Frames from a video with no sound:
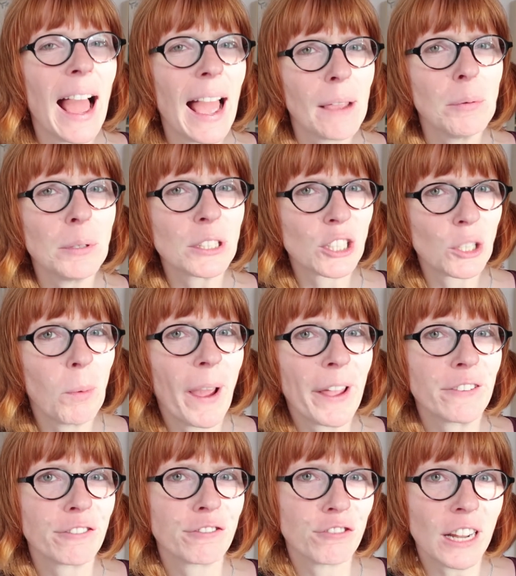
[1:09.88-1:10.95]
I was
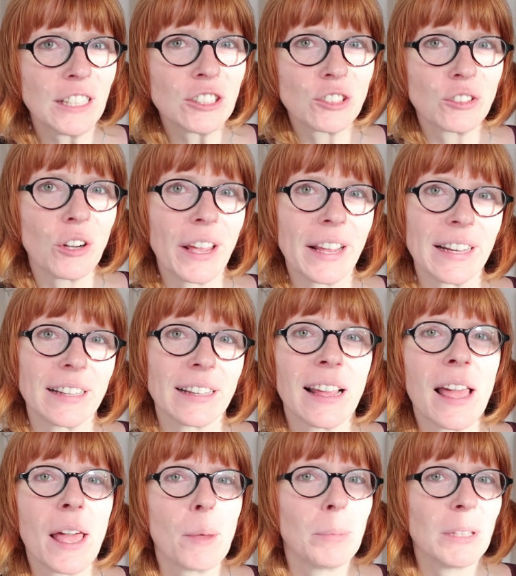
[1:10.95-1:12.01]
quite frustrated.
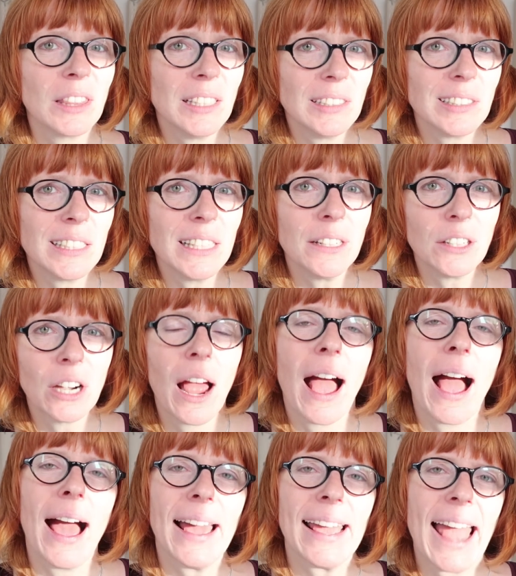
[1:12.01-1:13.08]
But this year,
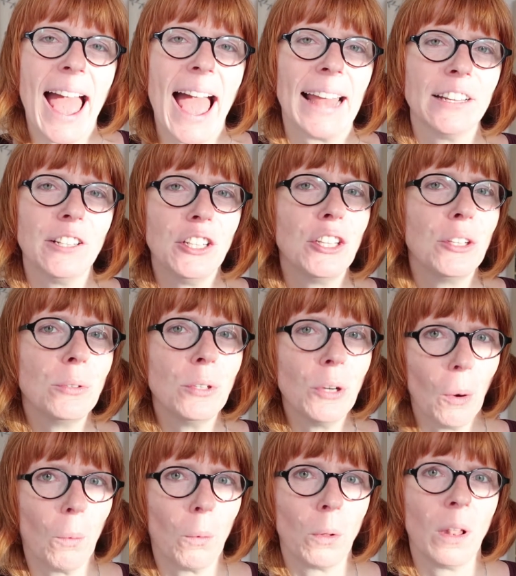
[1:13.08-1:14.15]
I had a new
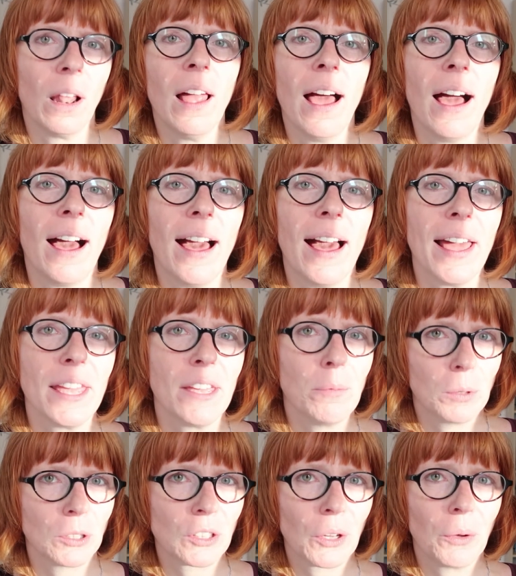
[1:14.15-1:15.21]
goal. I
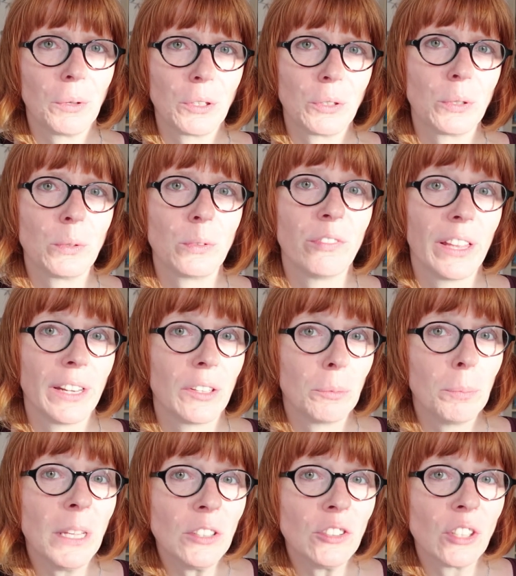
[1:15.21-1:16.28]
was going to
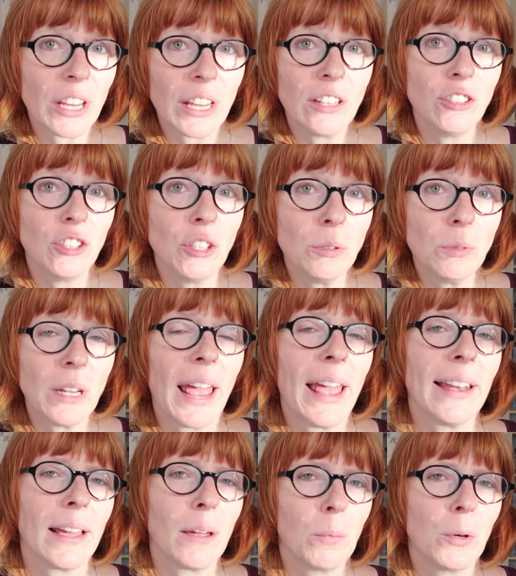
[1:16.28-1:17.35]
Venice Beach in June
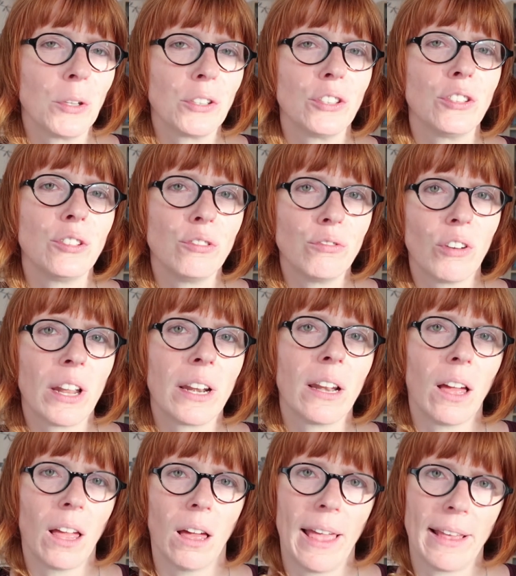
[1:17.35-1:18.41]
and I wanted to
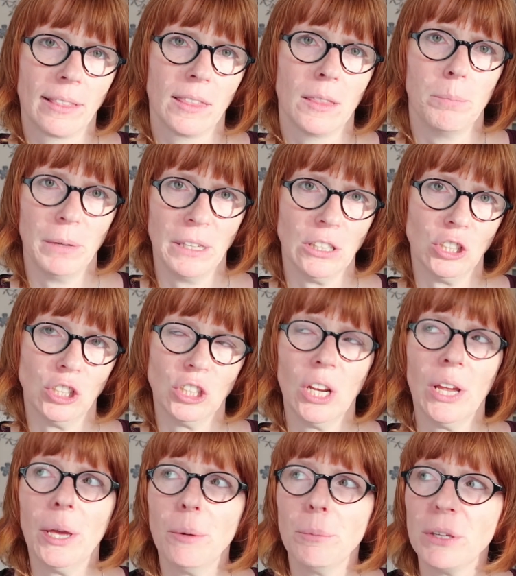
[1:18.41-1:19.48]
run at the beach
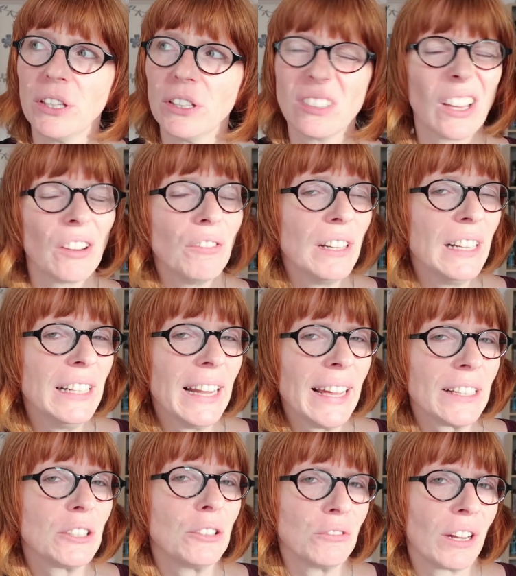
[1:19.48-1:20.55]
because I really
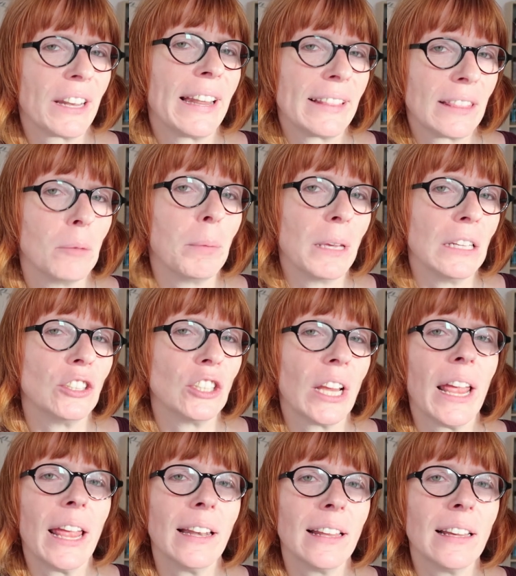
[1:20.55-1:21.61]
like to run at the beach
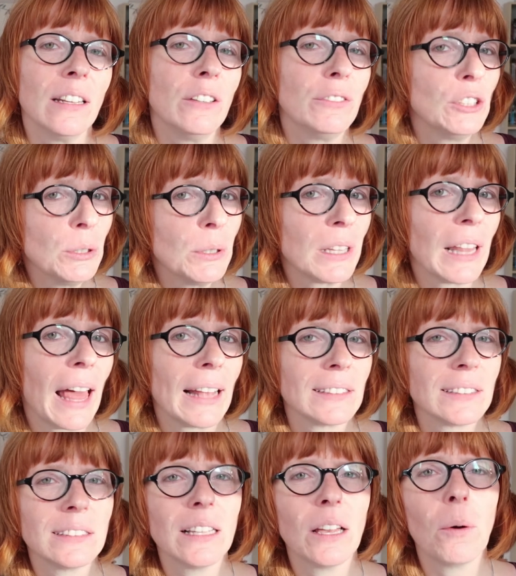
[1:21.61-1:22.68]
and I love doing
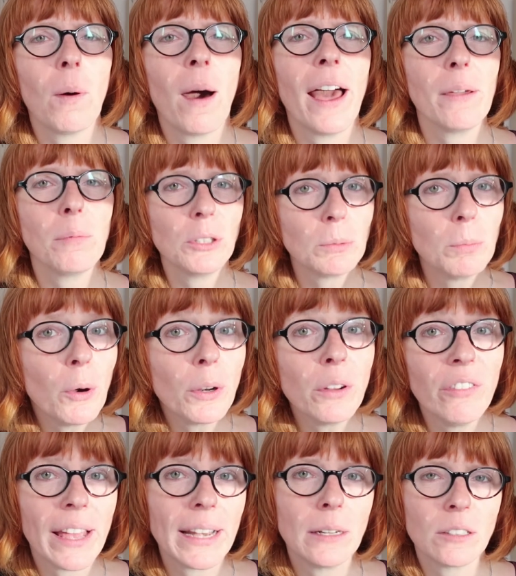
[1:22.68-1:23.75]
that. So I was
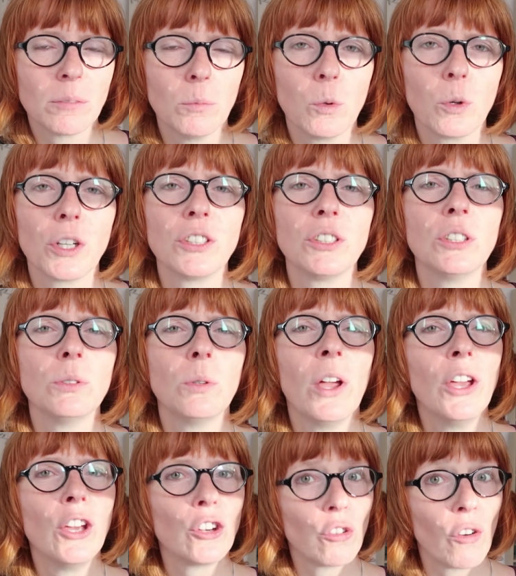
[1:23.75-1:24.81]
motivated more to
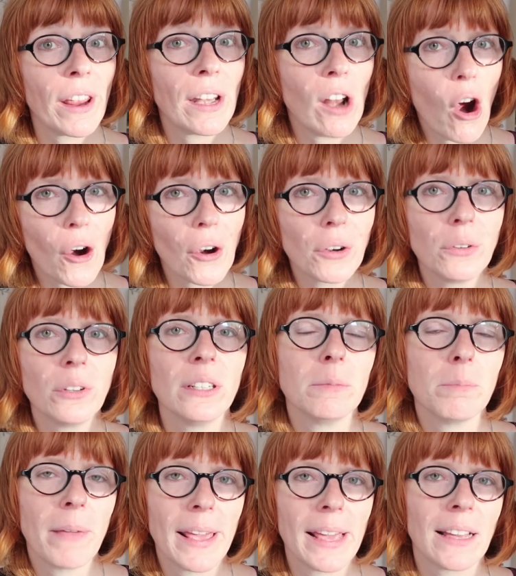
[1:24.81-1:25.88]
train harder
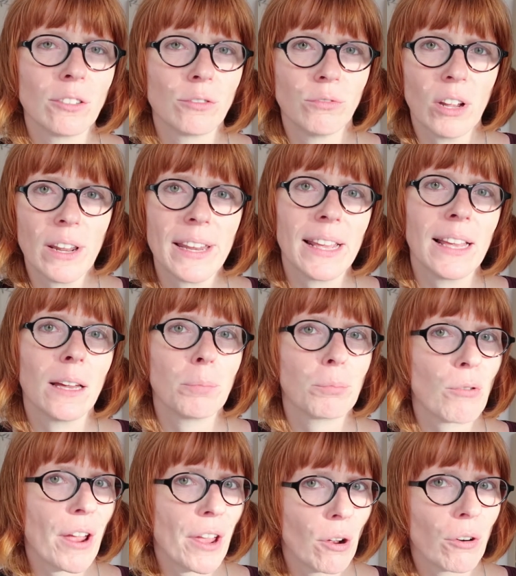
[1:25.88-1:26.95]
and make running a
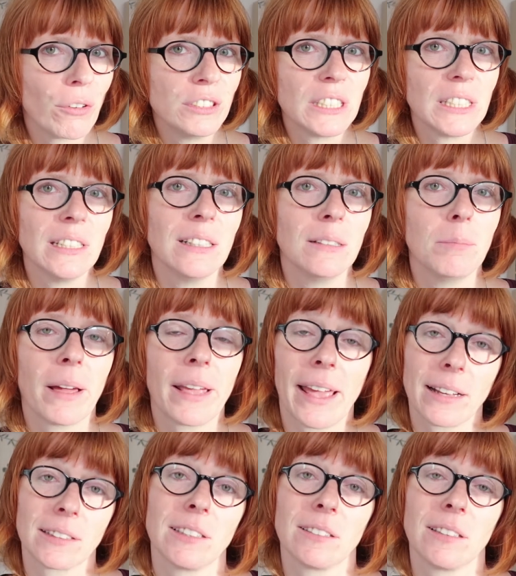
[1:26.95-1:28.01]
priority in my
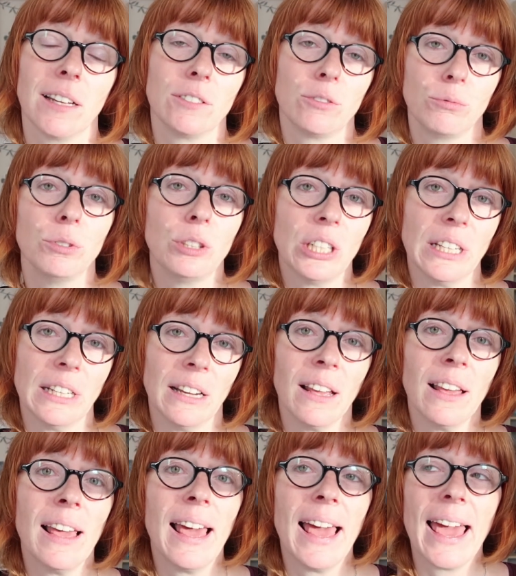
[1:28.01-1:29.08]
exercise routine.